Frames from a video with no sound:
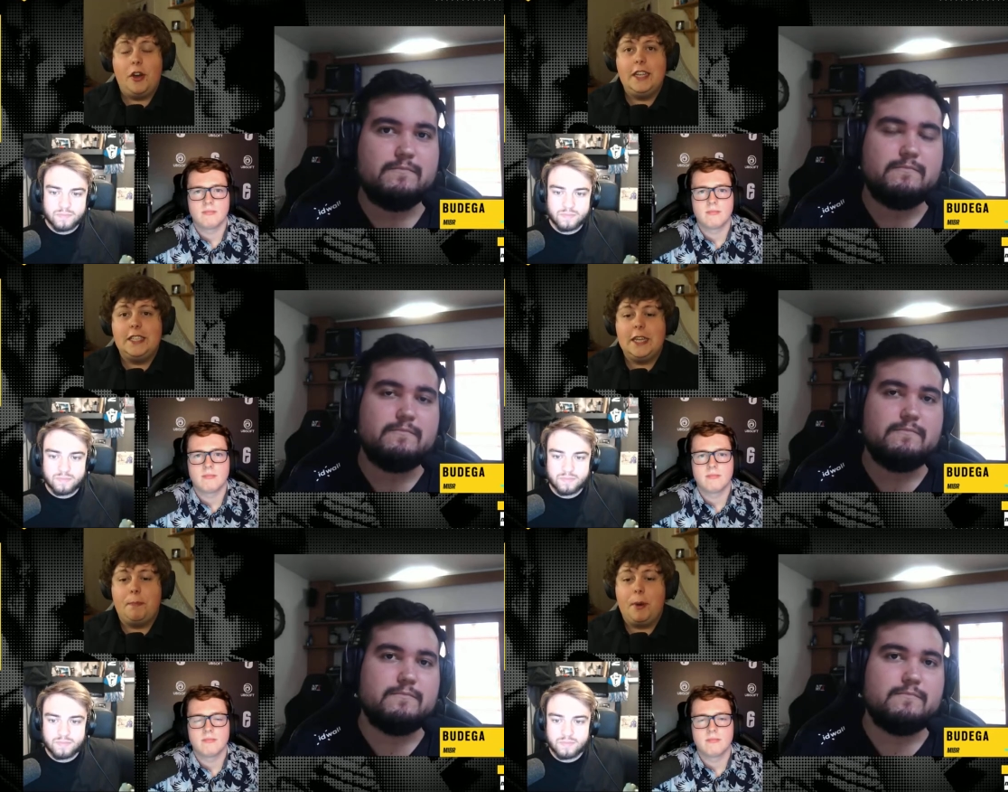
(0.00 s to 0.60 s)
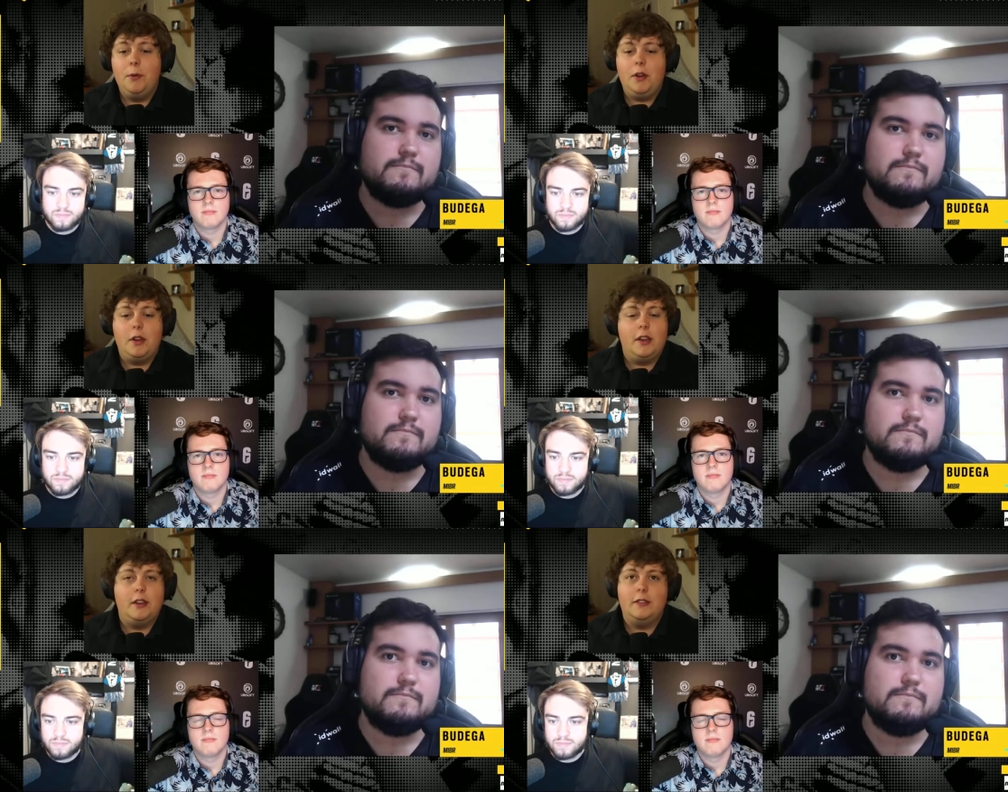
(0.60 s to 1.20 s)
Speaker 1: an easy opponent,
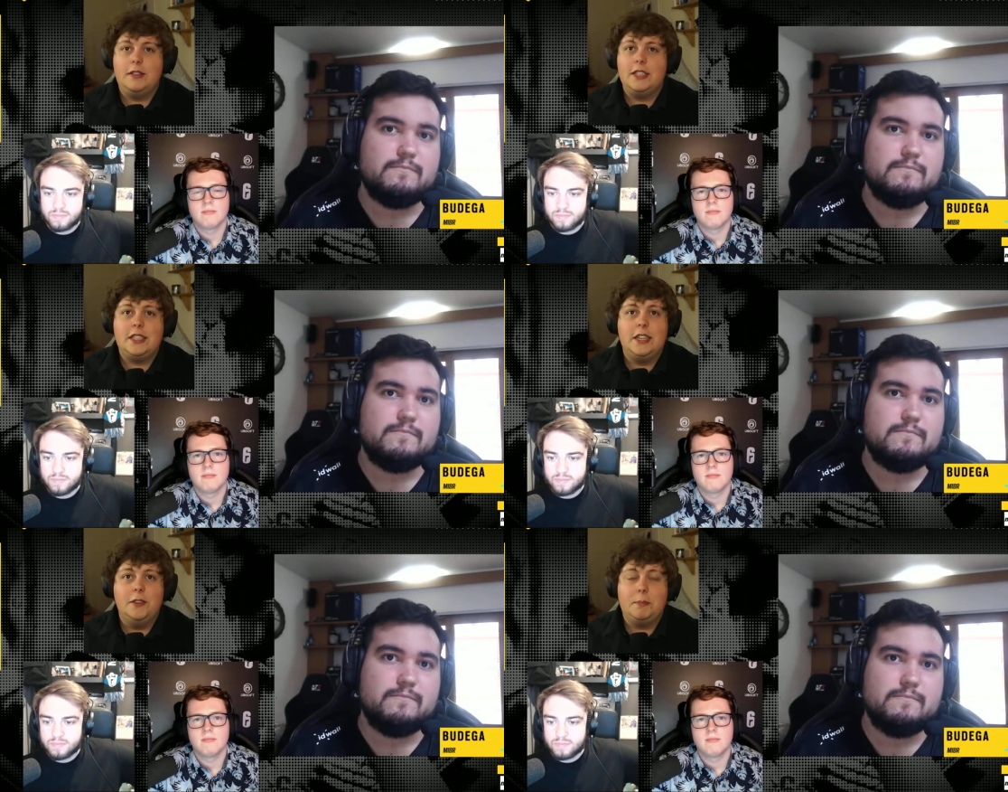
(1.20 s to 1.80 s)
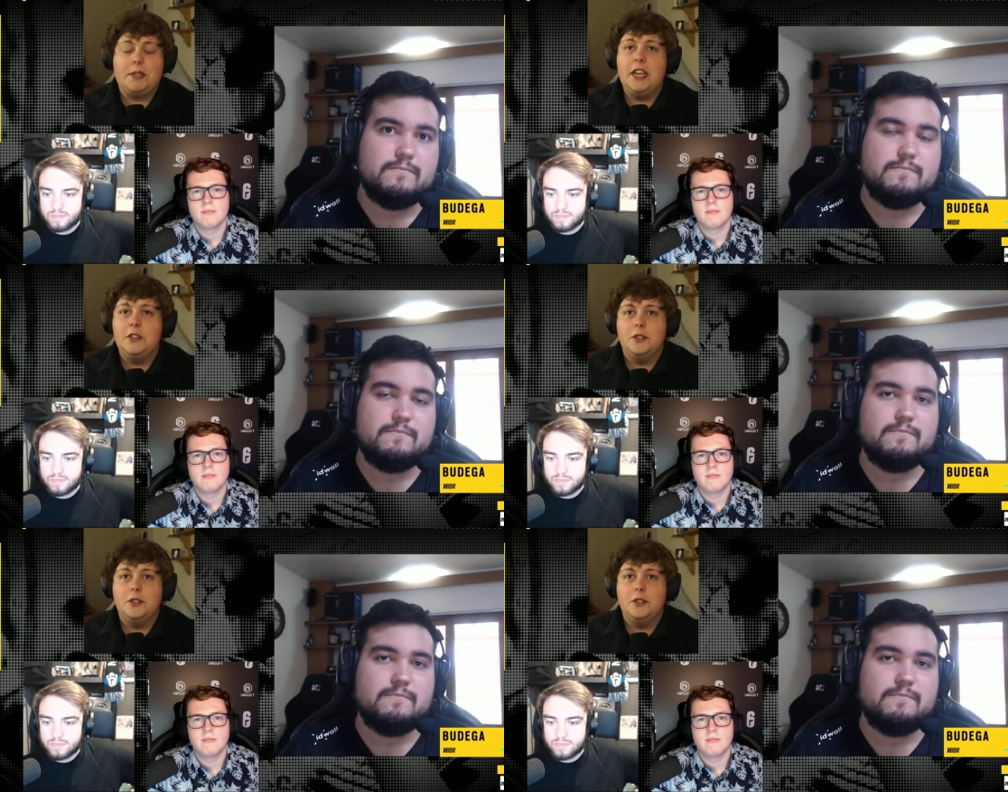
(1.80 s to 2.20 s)
and there's still the potential